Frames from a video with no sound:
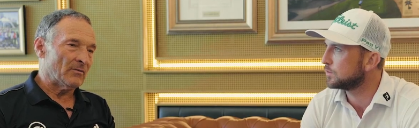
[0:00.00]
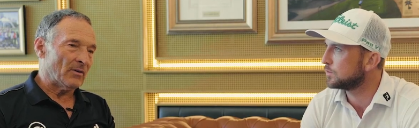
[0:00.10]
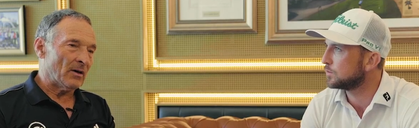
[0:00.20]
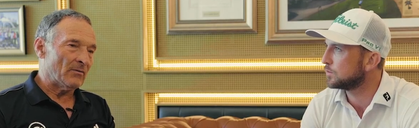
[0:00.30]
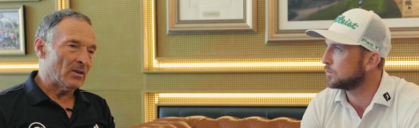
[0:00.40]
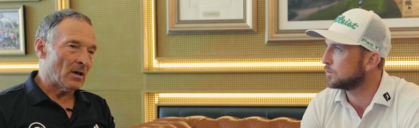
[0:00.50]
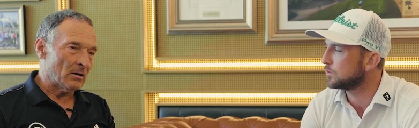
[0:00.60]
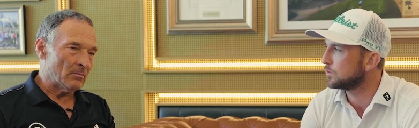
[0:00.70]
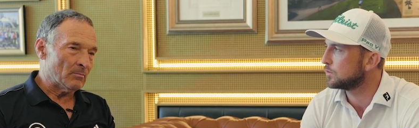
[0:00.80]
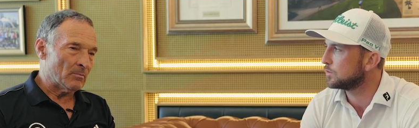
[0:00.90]
Speaker 1: of, of
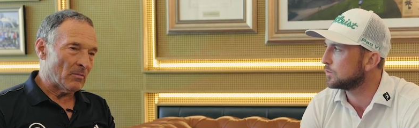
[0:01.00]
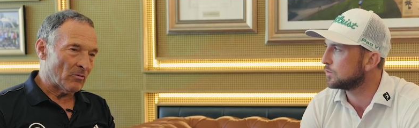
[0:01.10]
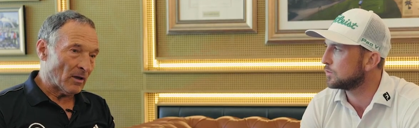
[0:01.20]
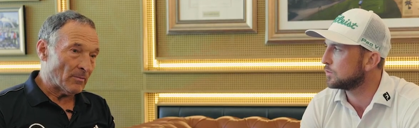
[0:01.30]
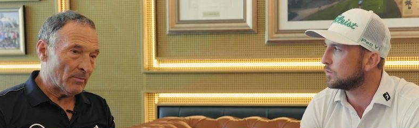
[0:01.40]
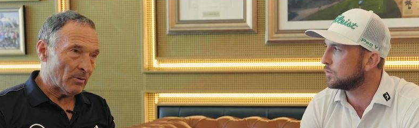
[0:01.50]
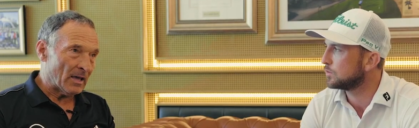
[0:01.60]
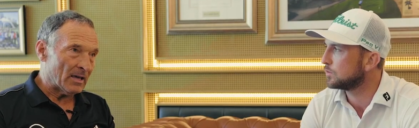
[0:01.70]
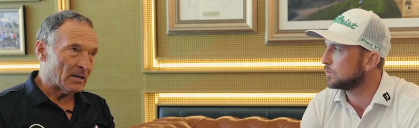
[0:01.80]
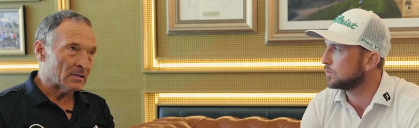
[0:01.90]
young rugby
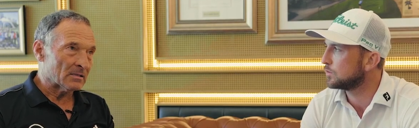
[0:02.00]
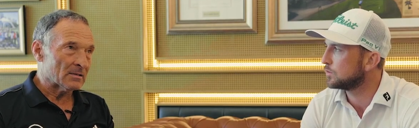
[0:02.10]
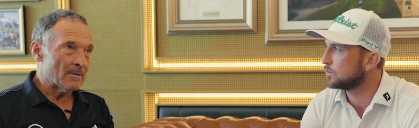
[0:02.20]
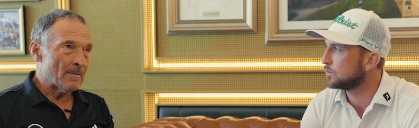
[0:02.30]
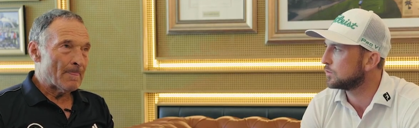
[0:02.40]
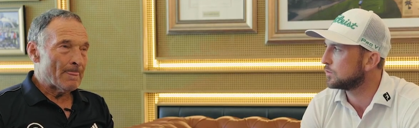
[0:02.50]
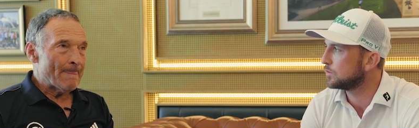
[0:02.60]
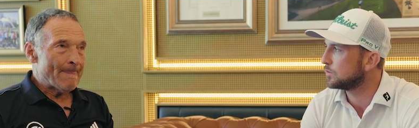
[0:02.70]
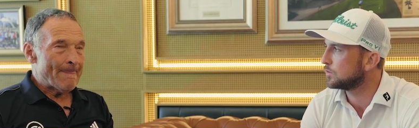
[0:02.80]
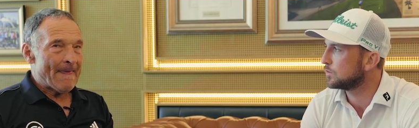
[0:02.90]
players
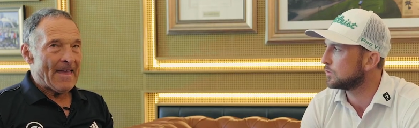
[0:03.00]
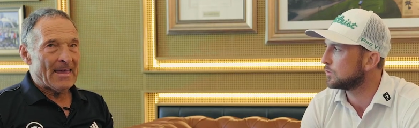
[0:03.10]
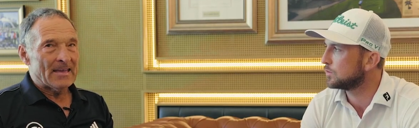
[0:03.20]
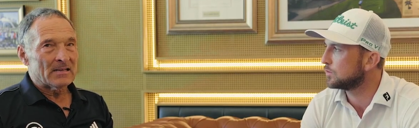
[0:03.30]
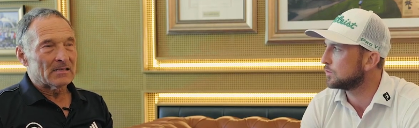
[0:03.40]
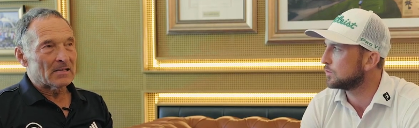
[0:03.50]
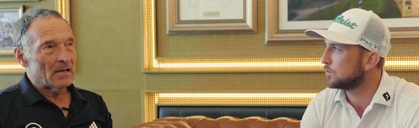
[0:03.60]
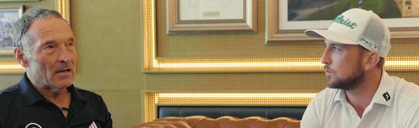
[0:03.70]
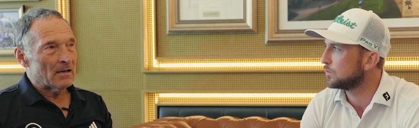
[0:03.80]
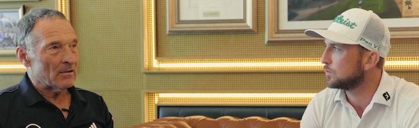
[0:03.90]
and
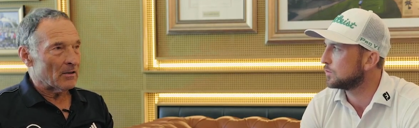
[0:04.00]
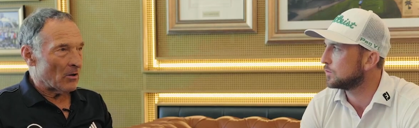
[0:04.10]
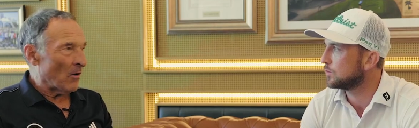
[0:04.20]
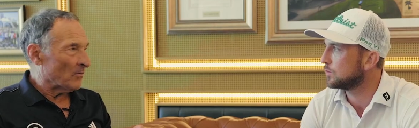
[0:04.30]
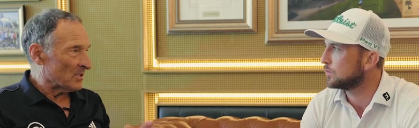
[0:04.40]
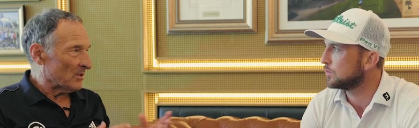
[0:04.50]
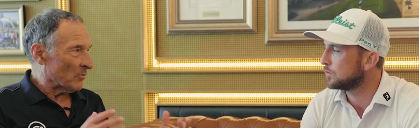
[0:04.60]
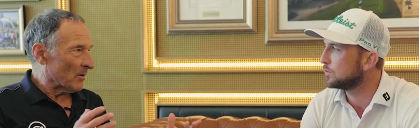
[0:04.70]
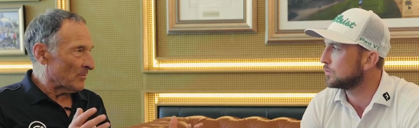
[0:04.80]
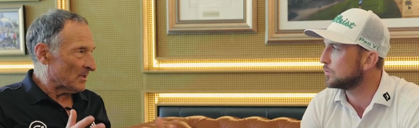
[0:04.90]
uh, obviously,
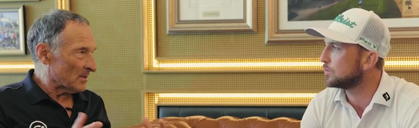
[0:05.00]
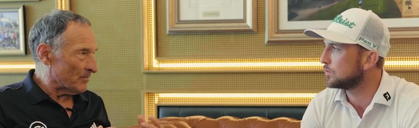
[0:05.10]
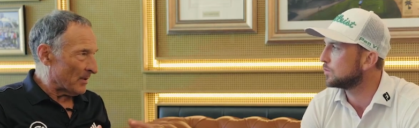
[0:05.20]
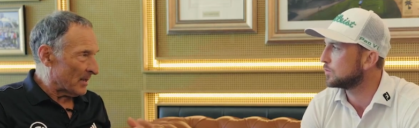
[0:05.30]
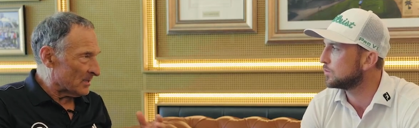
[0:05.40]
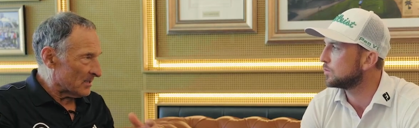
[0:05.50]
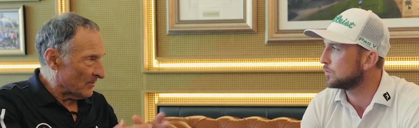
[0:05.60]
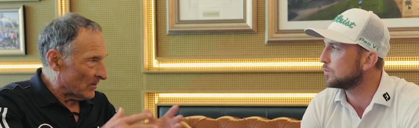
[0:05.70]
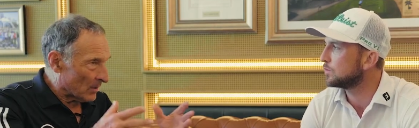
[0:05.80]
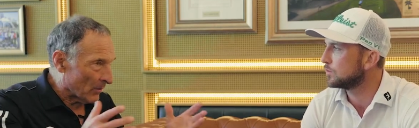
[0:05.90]
rugby is
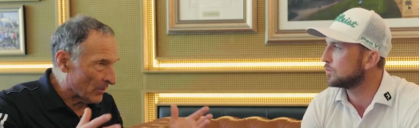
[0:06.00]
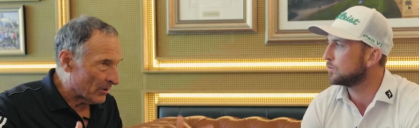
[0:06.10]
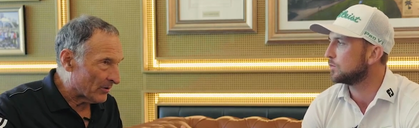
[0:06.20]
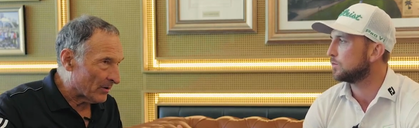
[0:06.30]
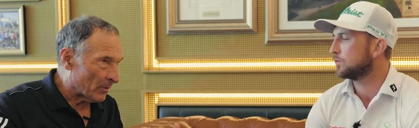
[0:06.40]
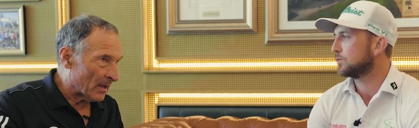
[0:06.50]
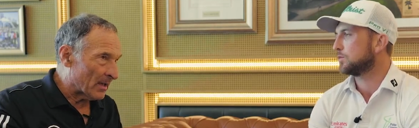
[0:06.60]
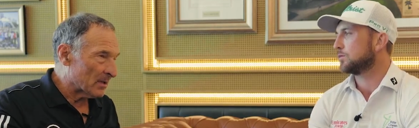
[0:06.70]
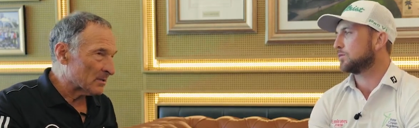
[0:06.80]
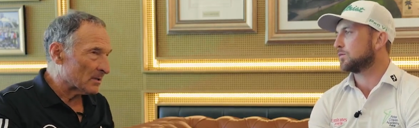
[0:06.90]
competitive. You have got 30
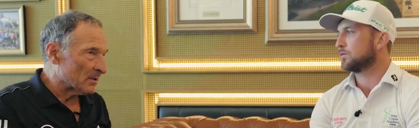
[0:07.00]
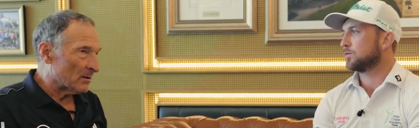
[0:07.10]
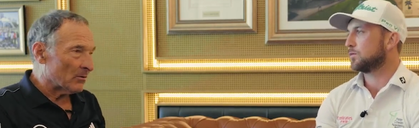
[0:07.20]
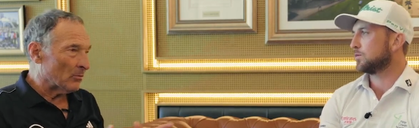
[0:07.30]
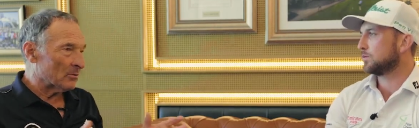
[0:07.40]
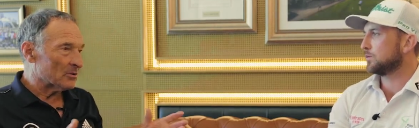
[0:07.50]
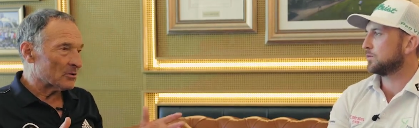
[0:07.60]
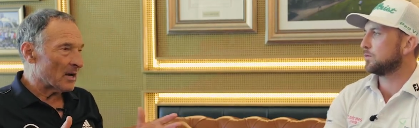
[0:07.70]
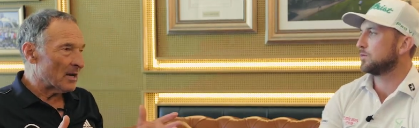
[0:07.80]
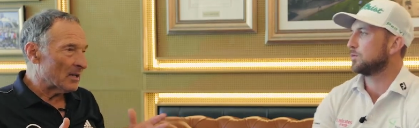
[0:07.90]
players, and they're all
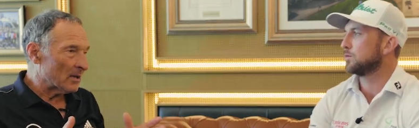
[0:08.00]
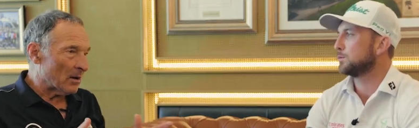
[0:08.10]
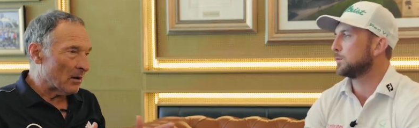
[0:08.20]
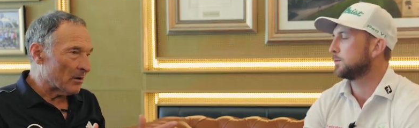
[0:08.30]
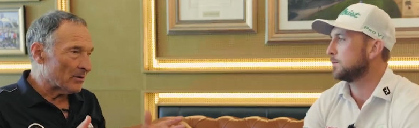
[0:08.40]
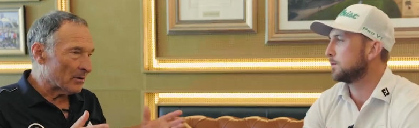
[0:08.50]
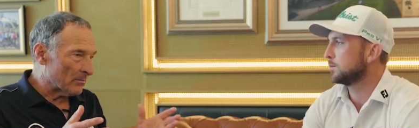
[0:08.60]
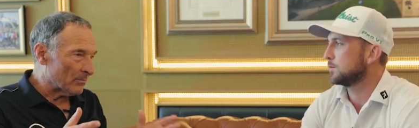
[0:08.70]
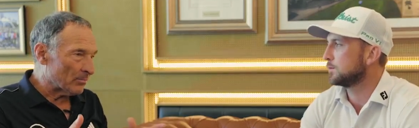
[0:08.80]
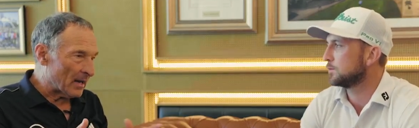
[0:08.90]
training hard
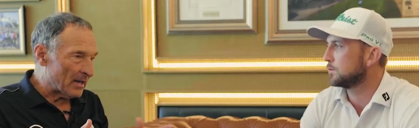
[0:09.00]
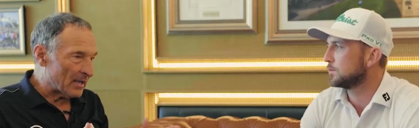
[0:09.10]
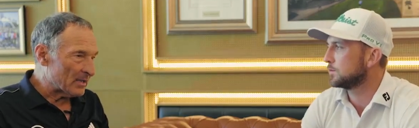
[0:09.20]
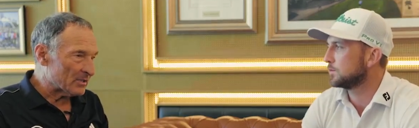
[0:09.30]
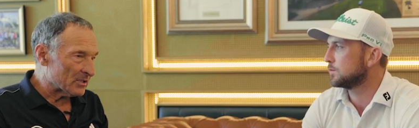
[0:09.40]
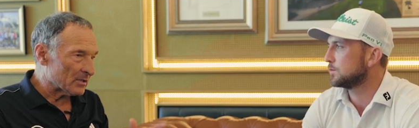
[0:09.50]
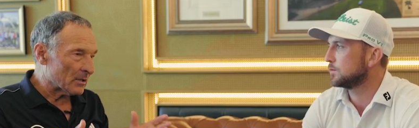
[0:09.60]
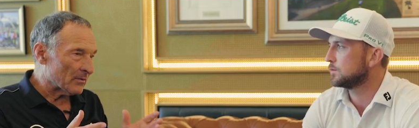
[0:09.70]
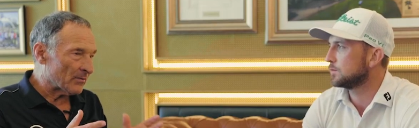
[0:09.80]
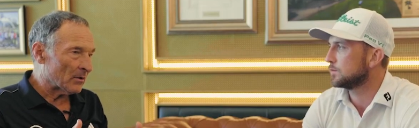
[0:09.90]
and playing against each
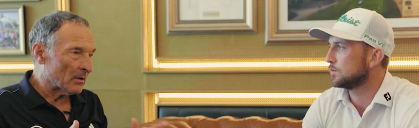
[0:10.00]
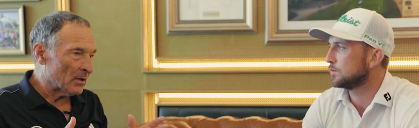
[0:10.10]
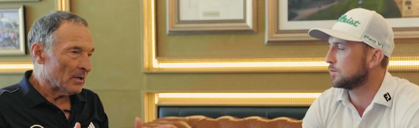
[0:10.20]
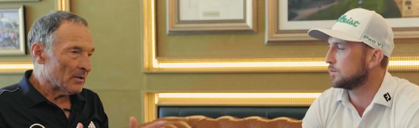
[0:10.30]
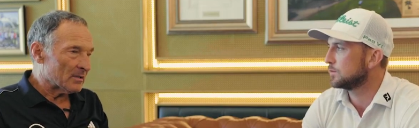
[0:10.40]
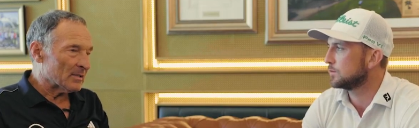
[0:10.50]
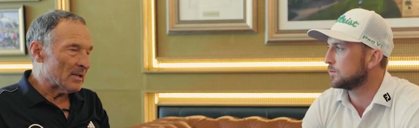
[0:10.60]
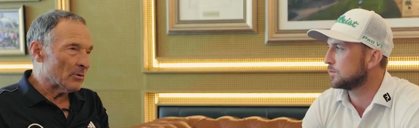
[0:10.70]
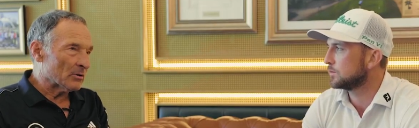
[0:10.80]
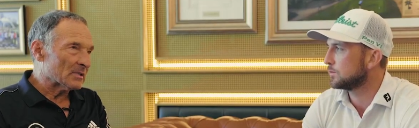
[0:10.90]
other for the
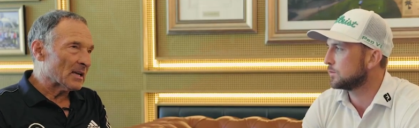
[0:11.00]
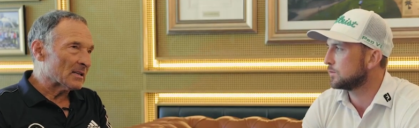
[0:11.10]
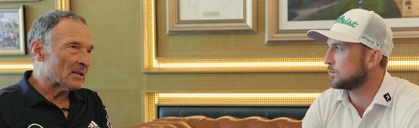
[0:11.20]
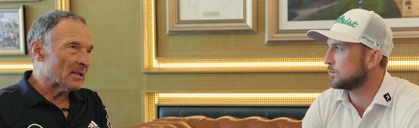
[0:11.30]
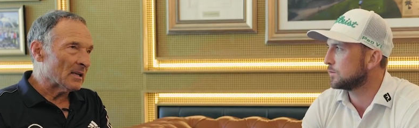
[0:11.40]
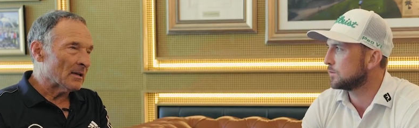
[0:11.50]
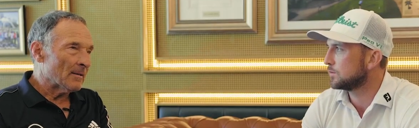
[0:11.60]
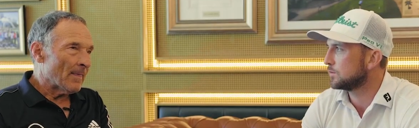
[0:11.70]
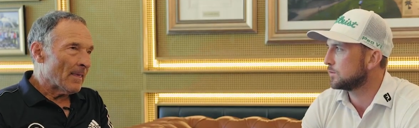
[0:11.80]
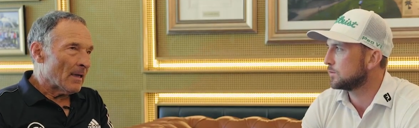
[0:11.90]
team on Saturday.
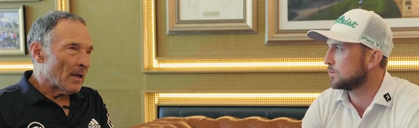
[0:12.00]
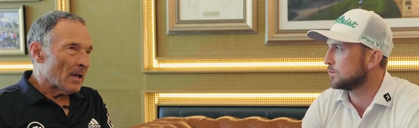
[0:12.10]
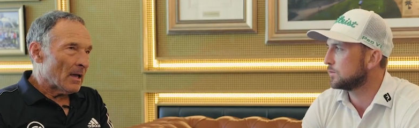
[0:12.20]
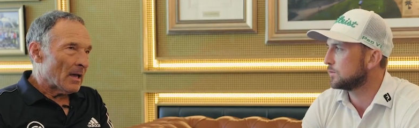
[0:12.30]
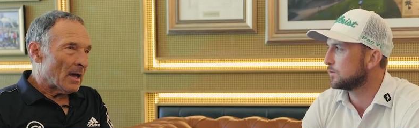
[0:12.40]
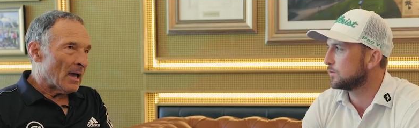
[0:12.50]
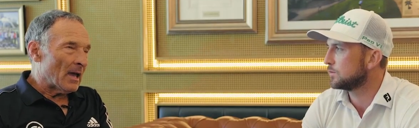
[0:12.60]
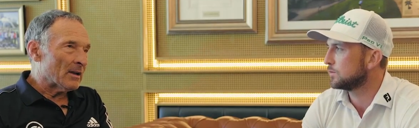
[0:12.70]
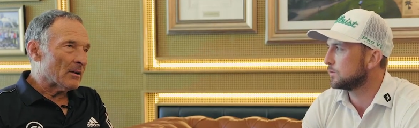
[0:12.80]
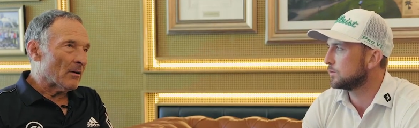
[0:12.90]

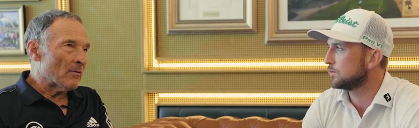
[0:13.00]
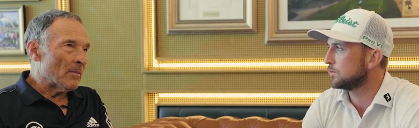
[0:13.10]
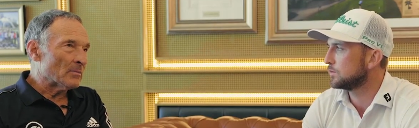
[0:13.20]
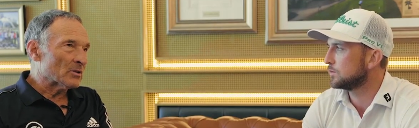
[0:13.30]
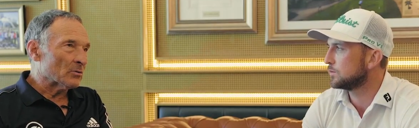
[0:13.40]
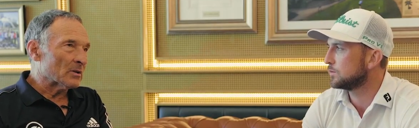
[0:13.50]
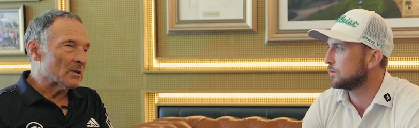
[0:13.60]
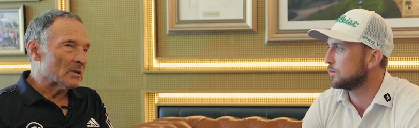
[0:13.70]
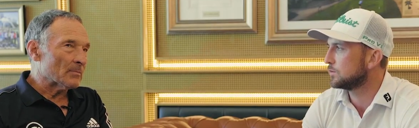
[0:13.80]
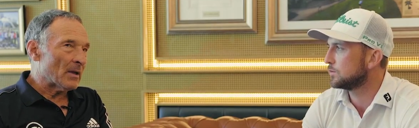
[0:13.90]
And I remember
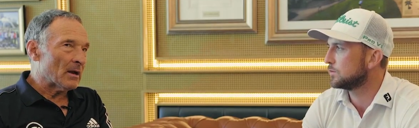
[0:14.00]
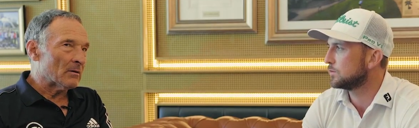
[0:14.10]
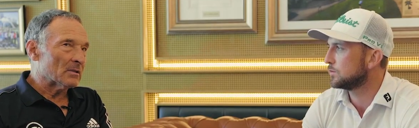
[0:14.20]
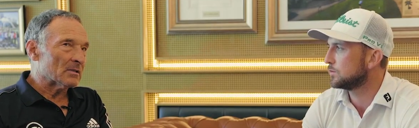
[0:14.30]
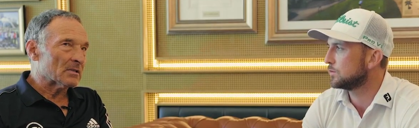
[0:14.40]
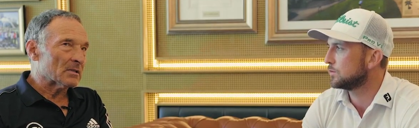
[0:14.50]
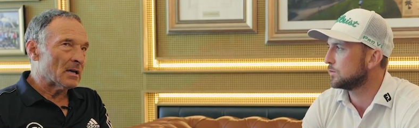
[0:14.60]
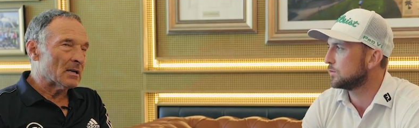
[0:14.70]
talking to the parents,